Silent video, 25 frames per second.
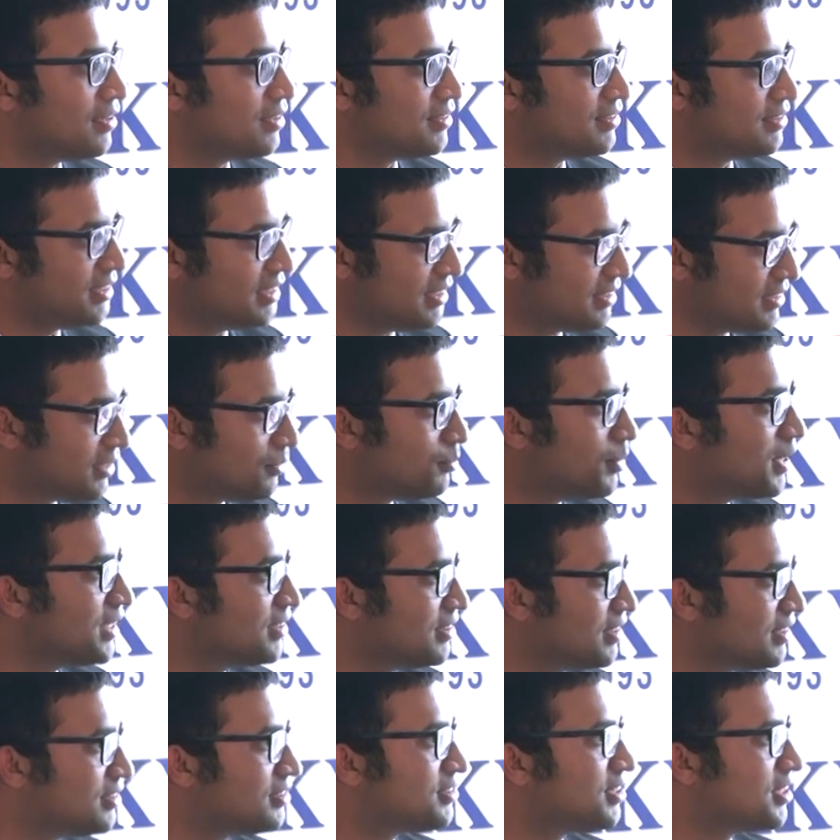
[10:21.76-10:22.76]
Since the
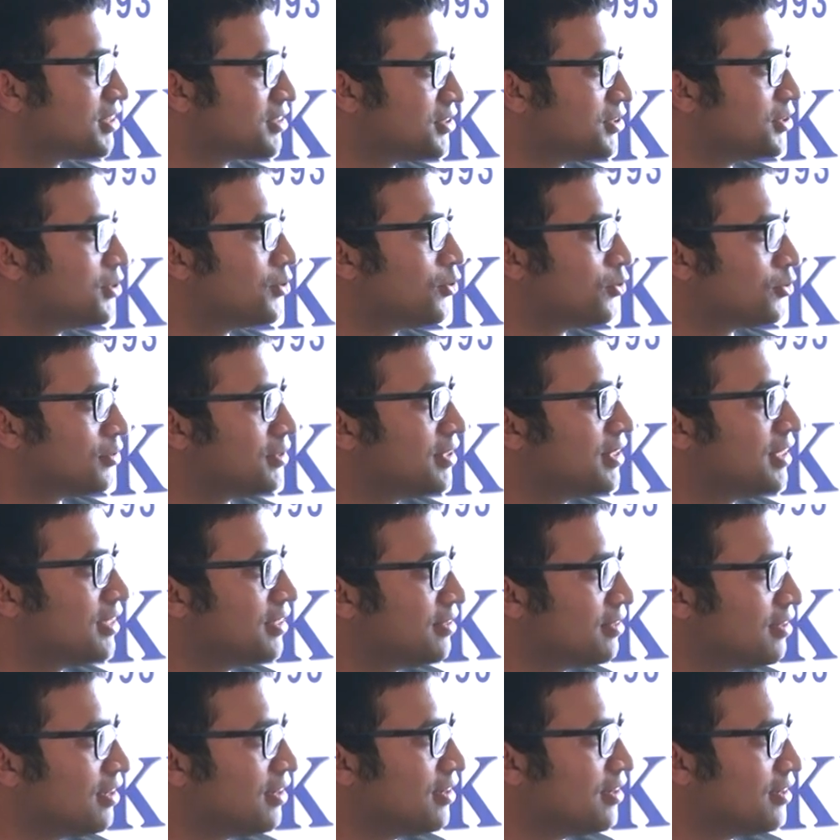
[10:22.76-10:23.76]
basic structure
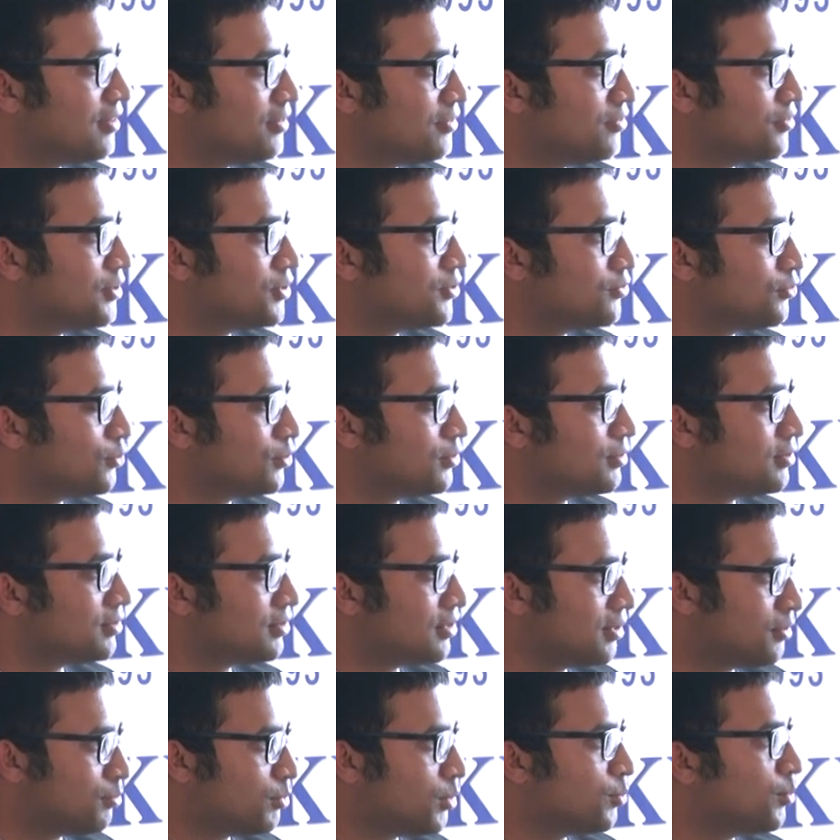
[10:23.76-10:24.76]
doctrine, which
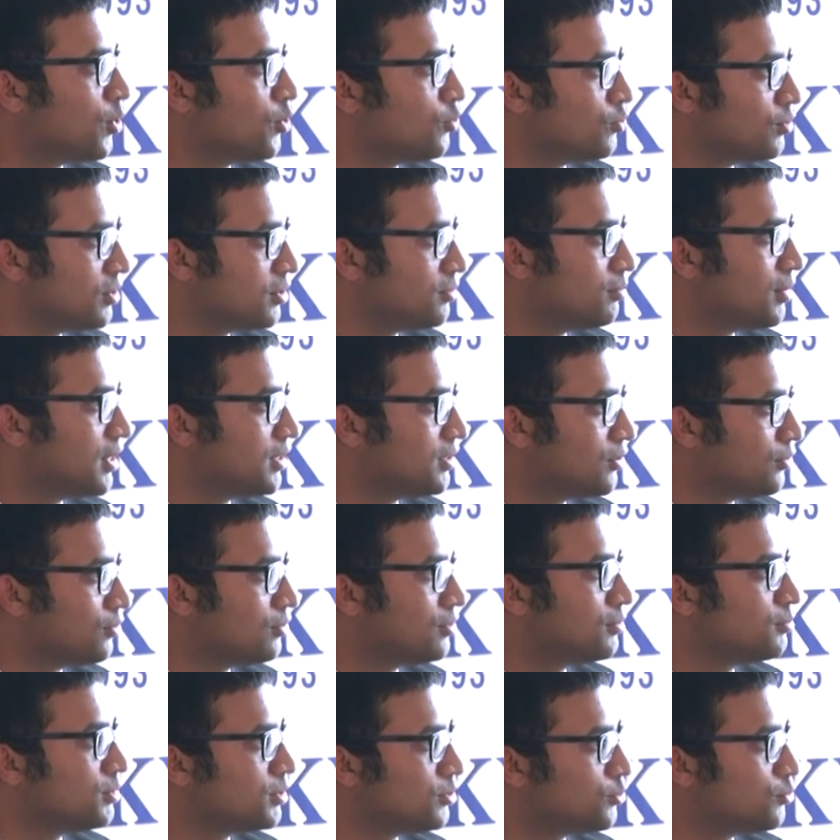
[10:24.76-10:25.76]
was propounded by the
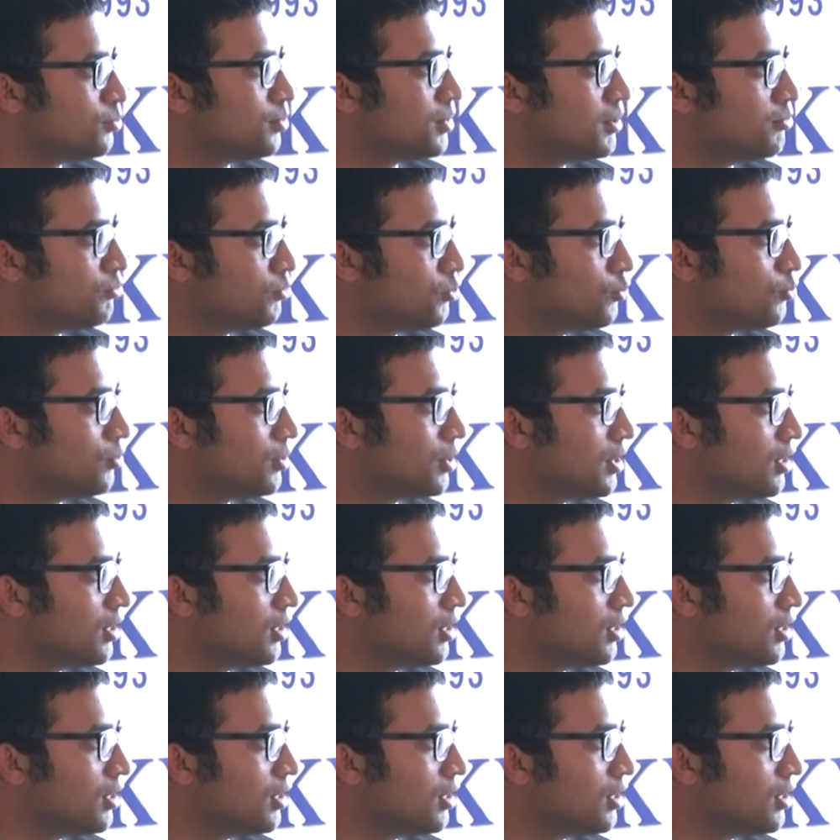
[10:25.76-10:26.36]
Honorable Supreme Court.